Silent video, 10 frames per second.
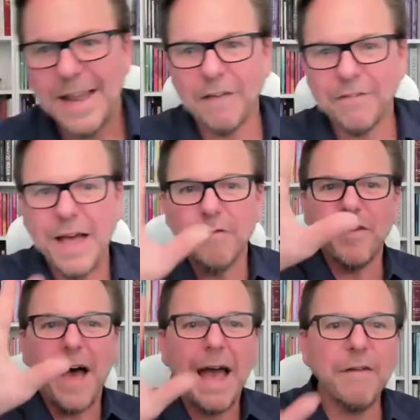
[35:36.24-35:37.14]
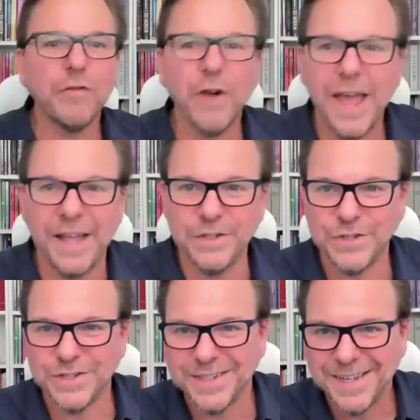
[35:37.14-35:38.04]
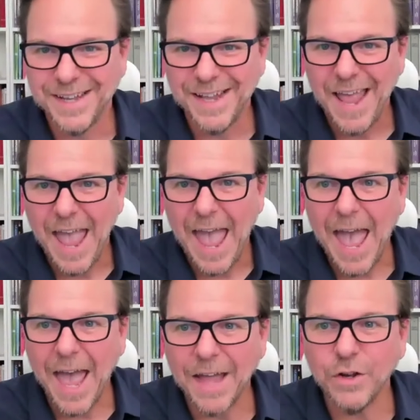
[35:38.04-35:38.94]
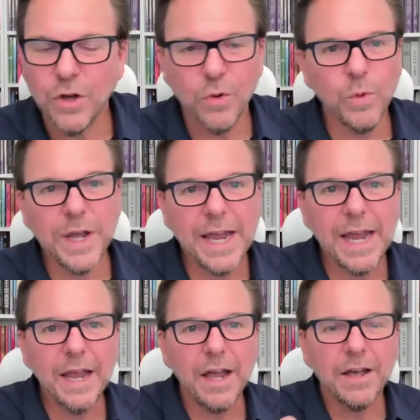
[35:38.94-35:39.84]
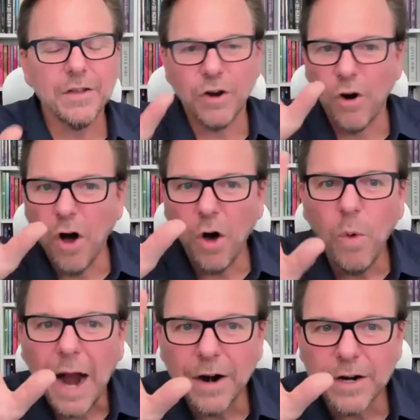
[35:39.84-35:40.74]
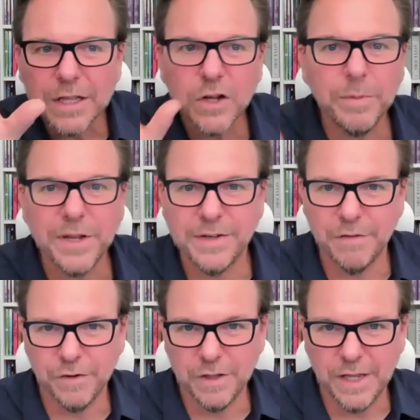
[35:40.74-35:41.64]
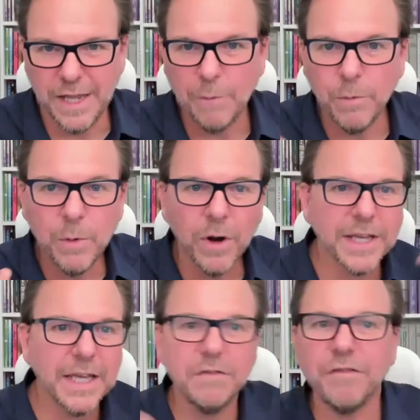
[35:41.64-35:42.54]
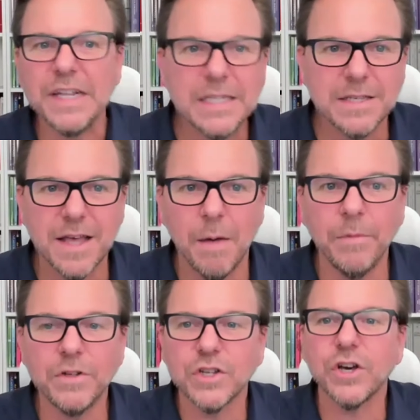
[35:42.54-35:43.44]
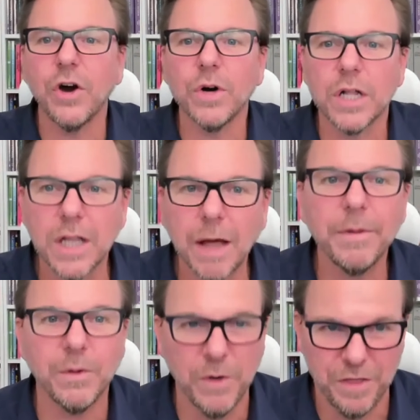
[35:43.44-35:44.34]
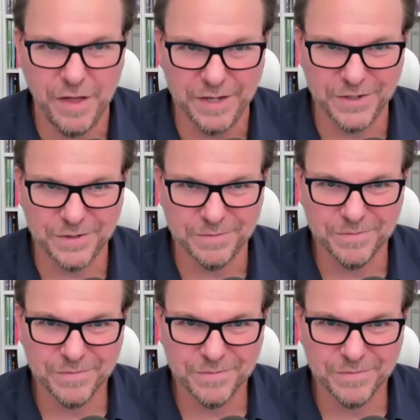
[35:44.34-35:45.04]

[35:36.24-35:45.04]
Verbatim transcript: Now I've got 5 friends, and they're all wired a little bit differently, and we want to convince them to go clubbing with us.